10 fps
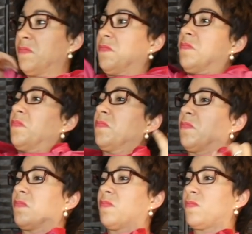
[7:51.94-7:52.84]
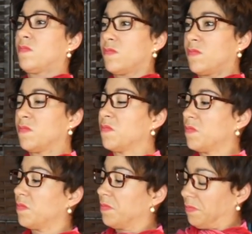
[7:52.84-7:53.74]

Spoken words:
No one is speaking in this clip.